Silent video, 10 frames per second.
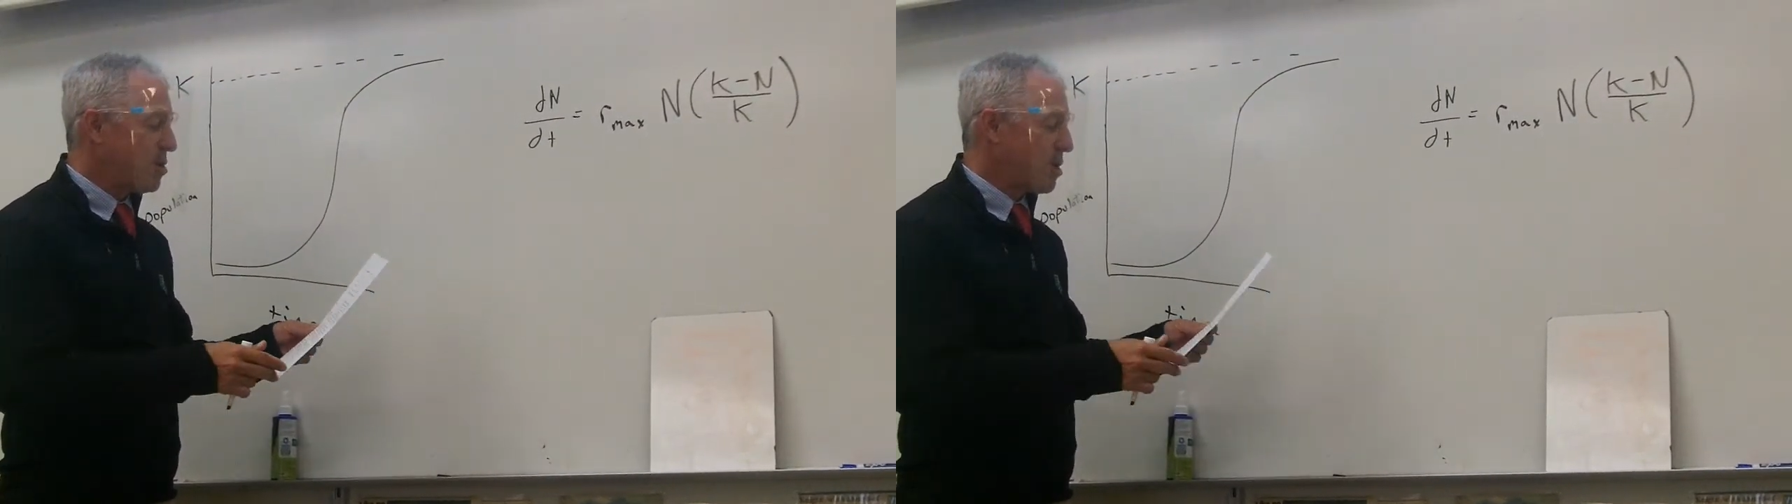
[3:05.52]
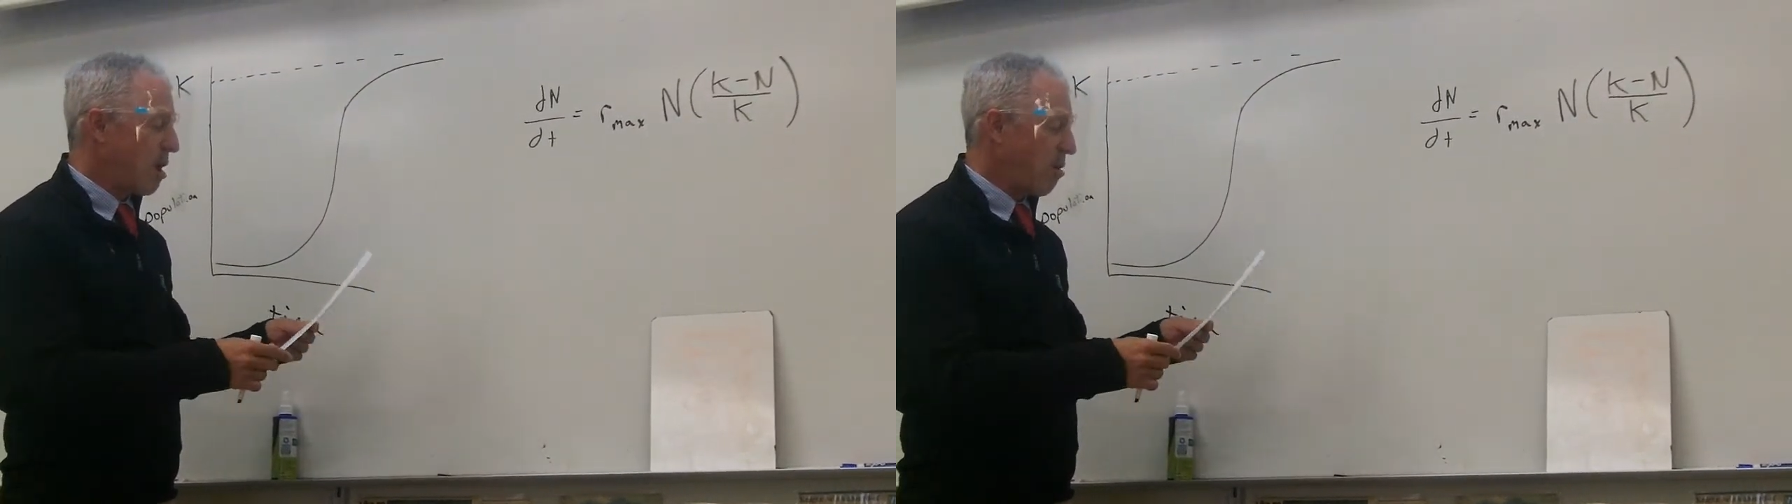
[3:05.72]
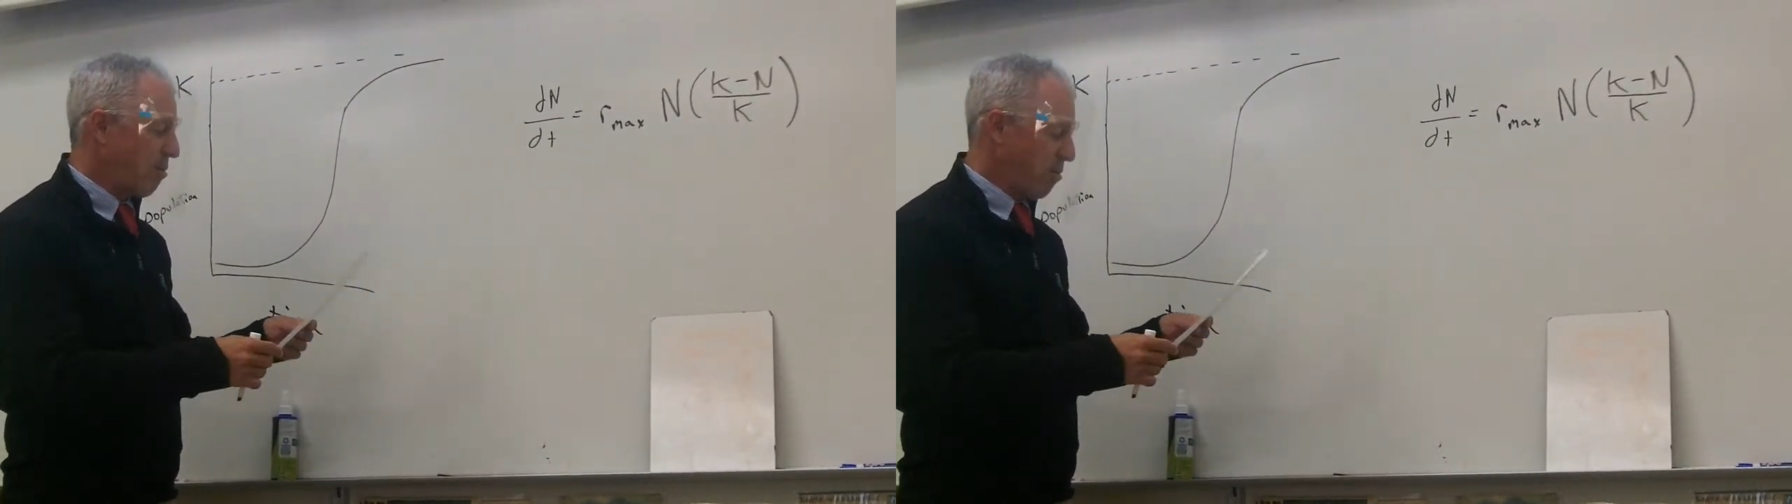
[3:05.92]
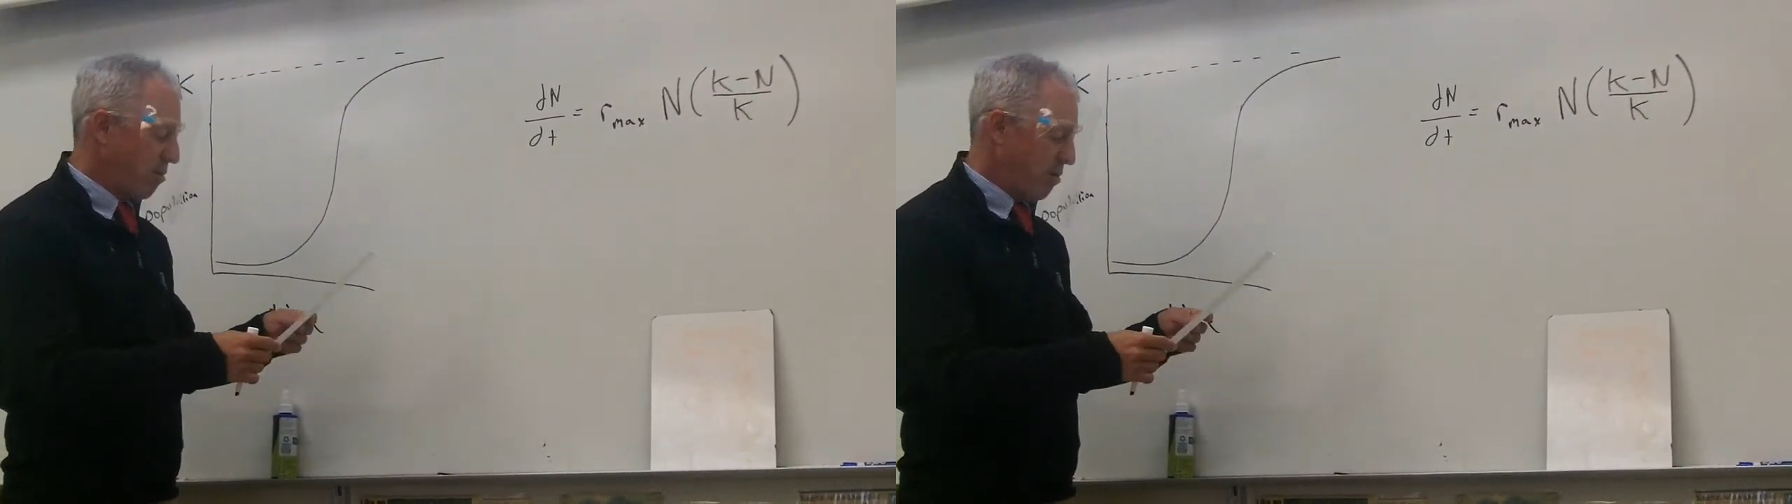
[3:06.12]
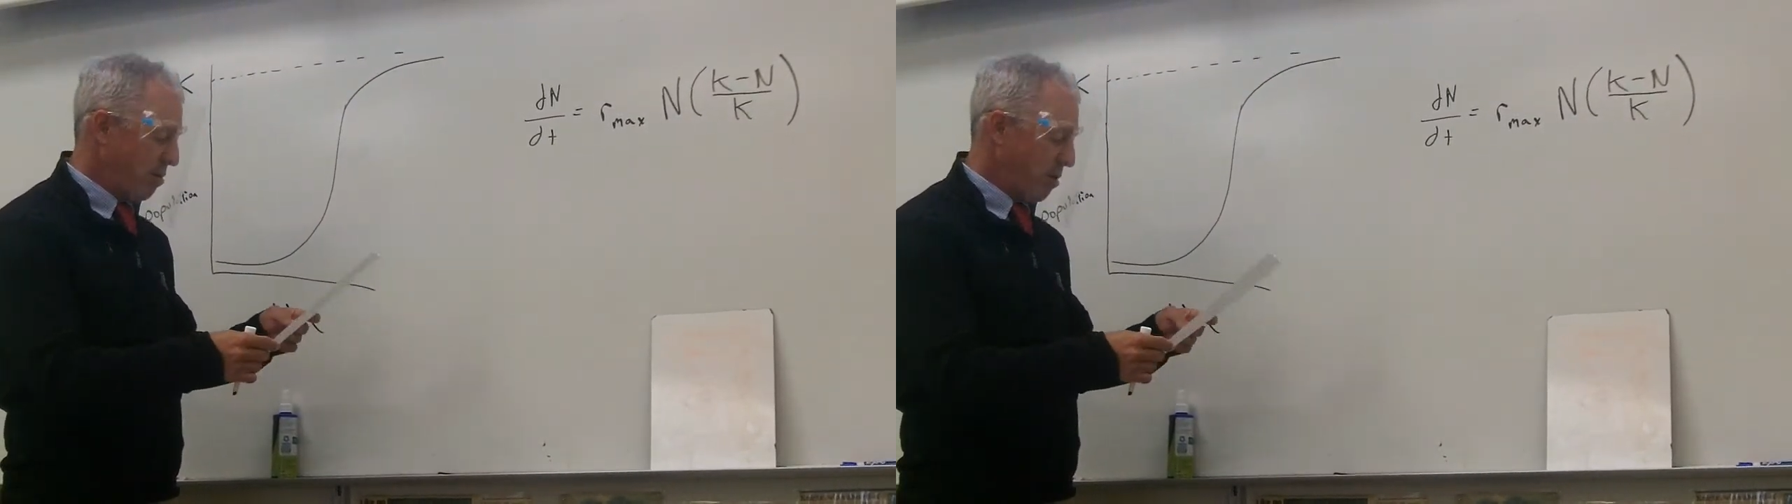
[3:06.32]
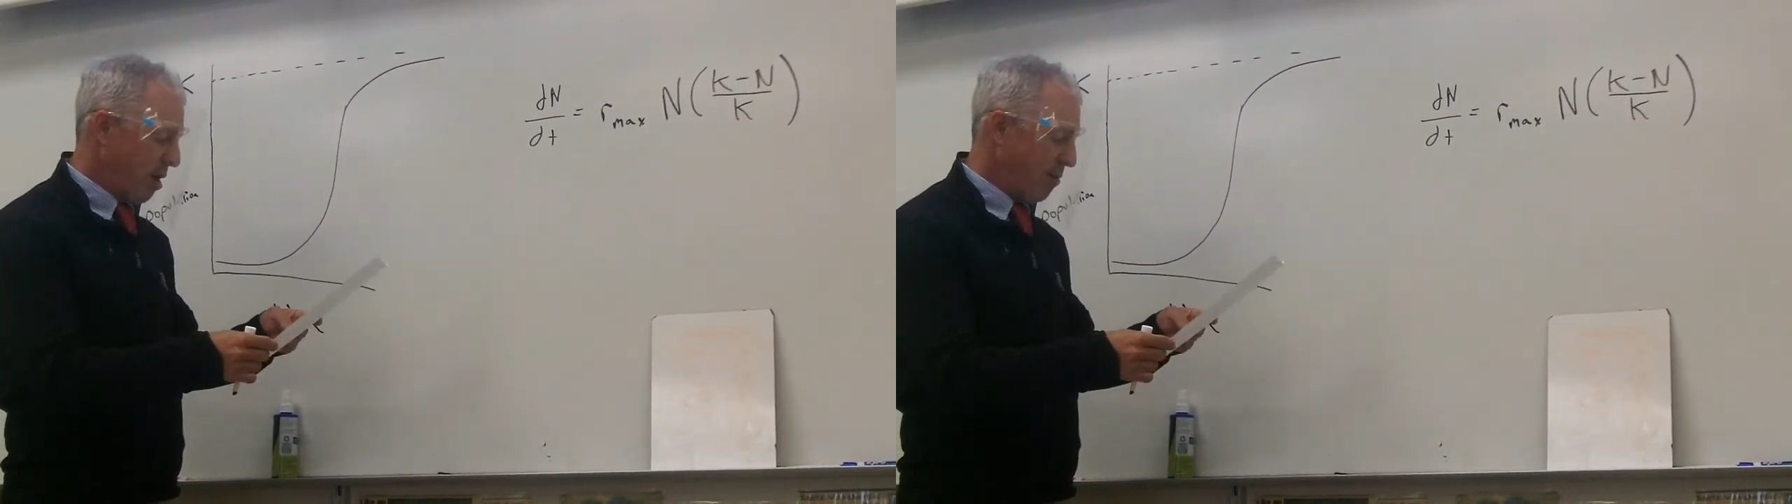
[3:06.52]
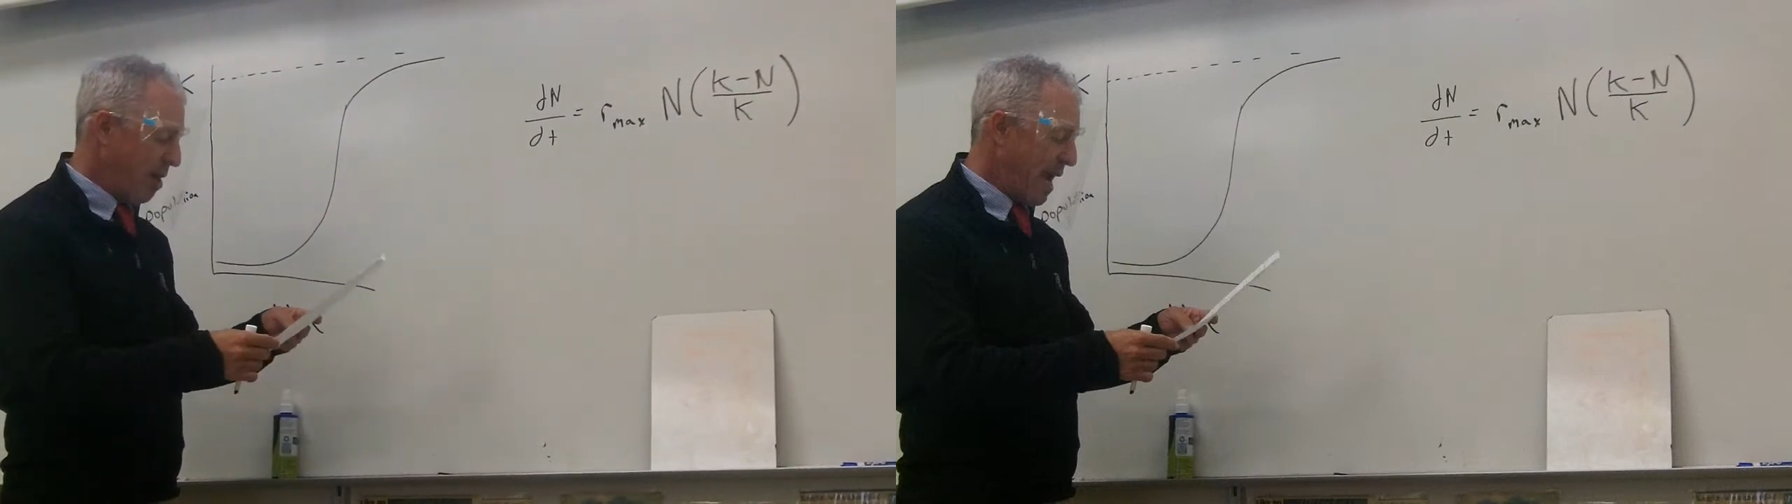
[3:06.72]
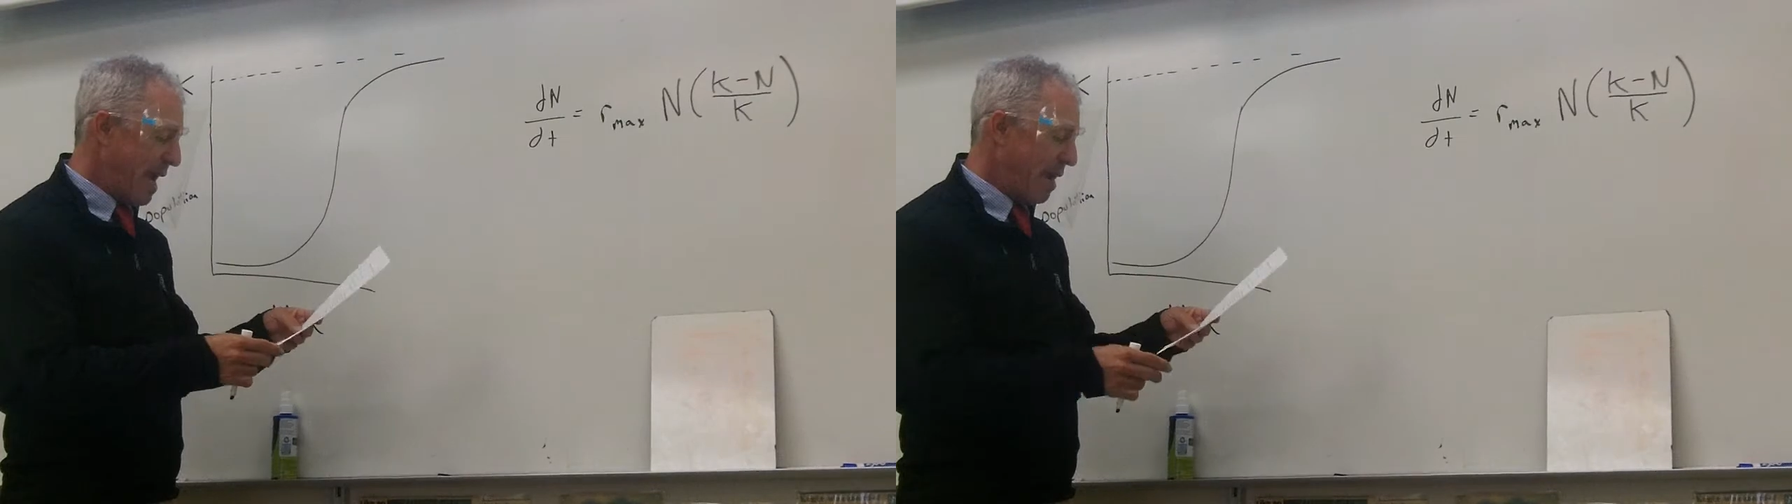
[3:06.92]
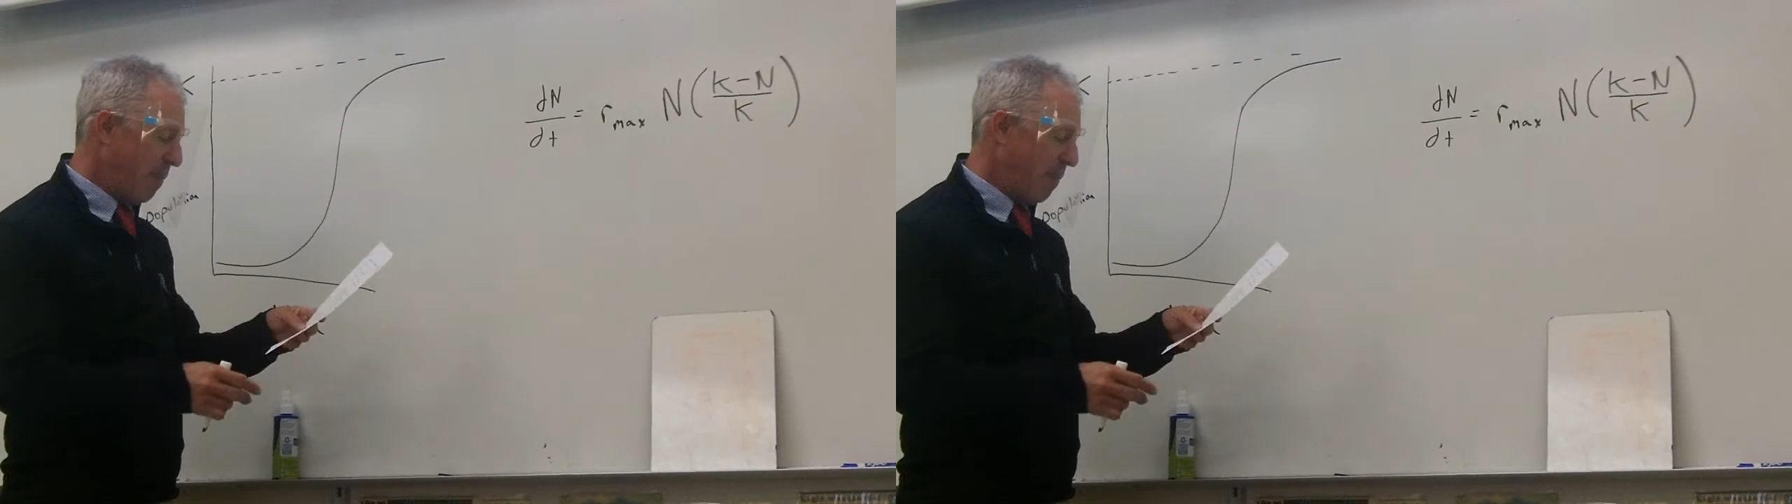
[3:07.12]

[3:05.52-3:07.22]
So, number eight,